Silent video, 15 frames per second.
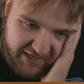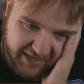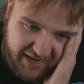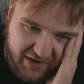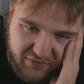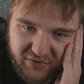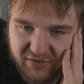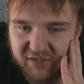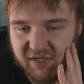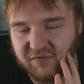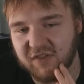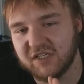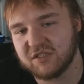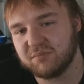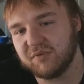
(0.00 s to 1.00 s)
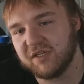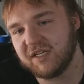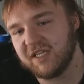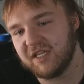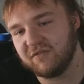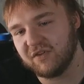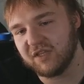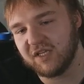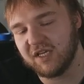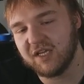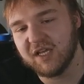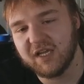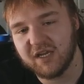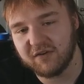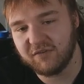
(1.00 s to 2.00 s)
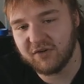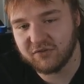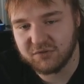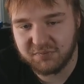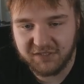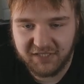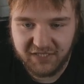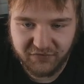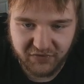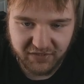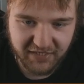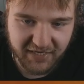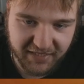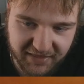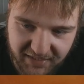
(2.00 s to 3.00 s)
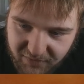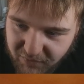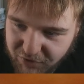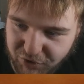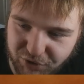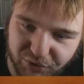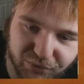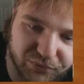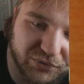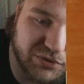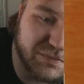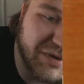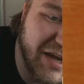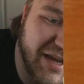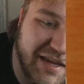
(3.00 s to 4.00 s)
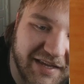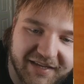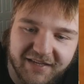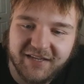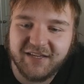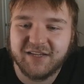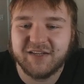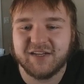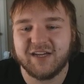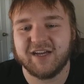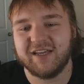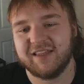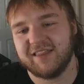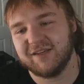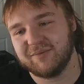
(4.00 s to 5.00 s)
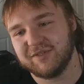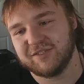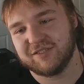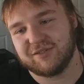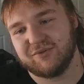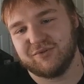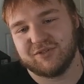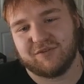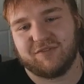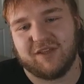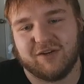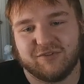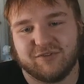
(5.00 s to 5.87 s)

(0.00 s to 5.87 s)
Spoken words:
counter if they split evenly. If they don't split evenly, I think we just lose. I think we just lose if they don't